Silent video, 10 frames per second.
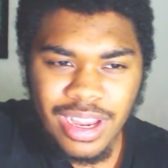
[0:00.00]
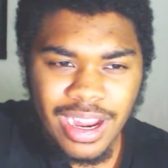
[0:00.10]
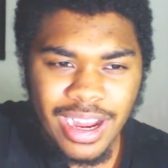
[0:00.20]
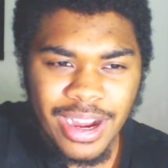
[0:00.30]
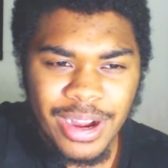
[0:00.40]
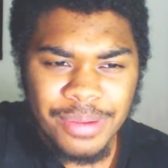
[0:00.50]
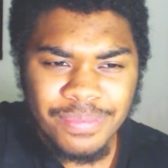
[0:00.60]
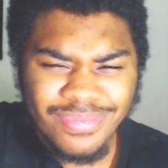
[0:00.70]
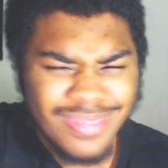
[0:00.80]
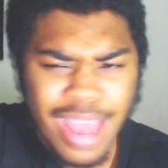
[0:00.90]

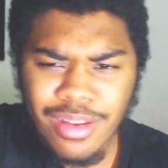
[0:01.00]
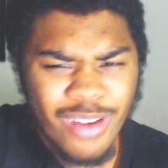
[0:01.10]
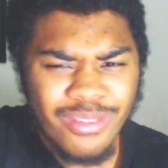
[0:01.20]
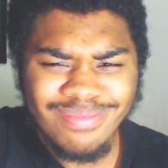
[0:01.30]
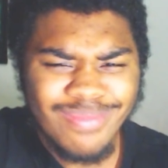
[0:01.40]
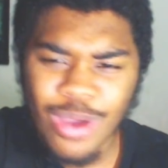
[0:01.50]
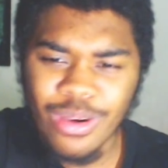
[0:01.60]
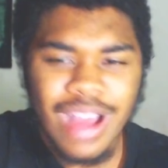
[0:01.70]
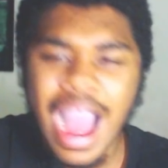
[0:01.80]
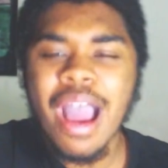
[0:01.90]
Yeah,
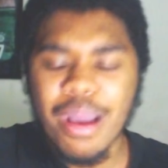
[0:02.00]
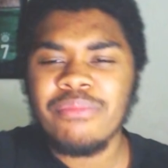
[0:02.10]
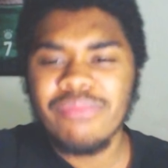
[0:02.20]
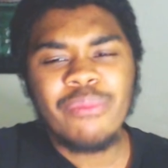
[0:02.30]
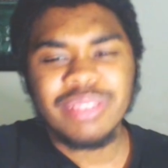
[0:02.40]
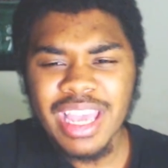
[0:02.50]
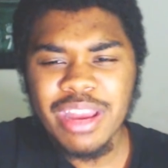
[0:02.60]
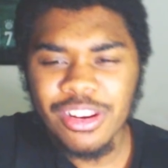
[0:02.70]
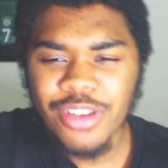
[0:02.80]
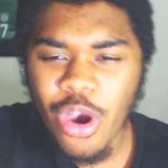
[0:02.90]
no. I'm
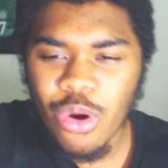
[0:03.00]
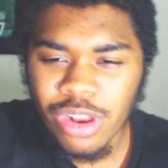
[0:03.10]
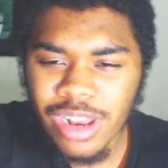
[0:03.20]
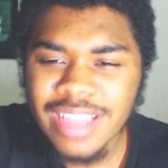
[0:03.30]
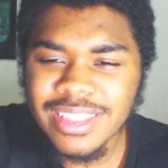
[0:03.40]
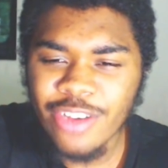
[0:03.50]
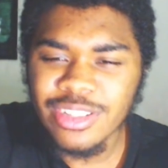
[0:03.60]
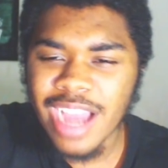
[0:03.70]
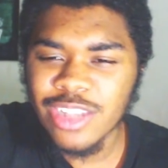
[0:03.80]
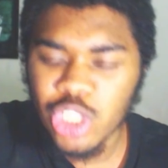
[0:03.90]
saying no, unless there's
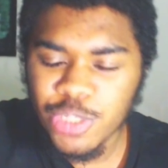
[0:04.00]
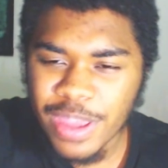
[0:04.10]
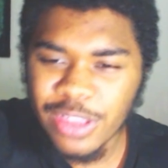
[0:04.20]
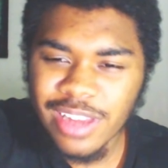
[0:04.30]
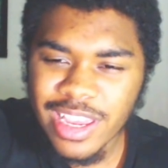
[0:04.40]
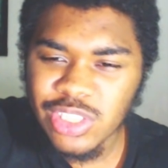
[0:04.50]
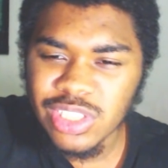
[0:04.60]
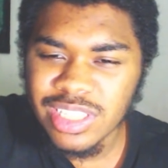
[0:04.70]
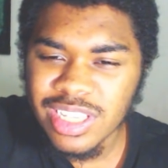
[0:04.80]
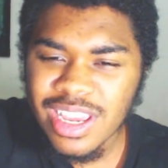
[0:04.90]
actual
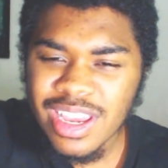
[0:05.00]
speculations.